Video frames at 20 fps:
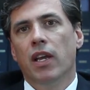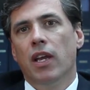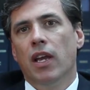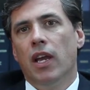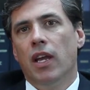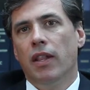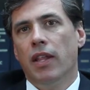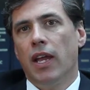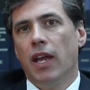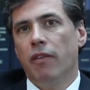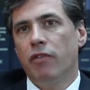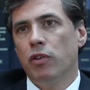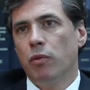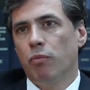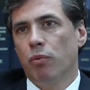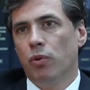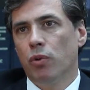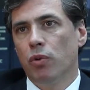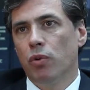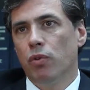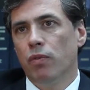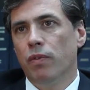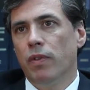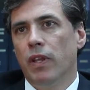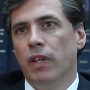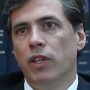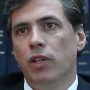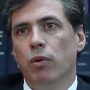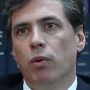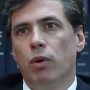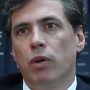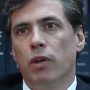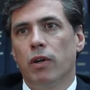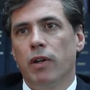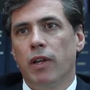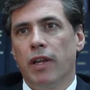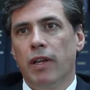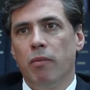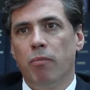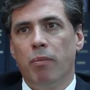And they have to prove that you were
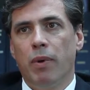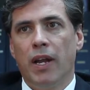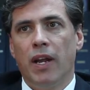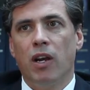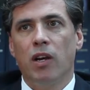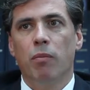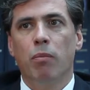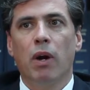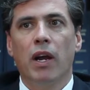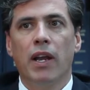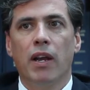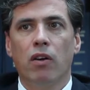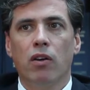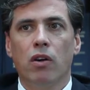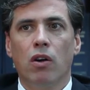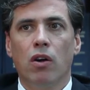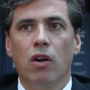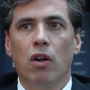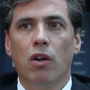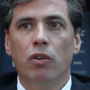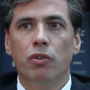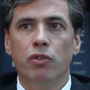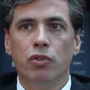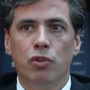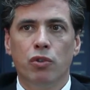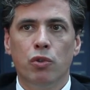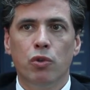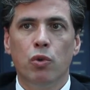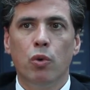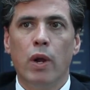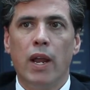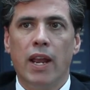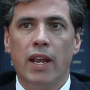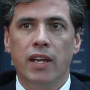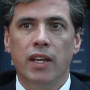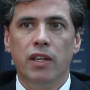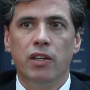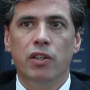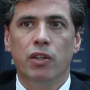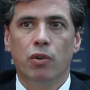impaired by alcohol to
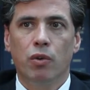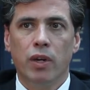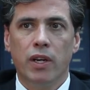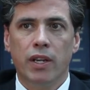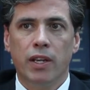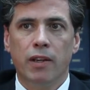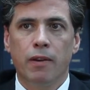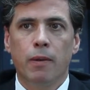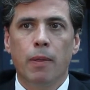any degree.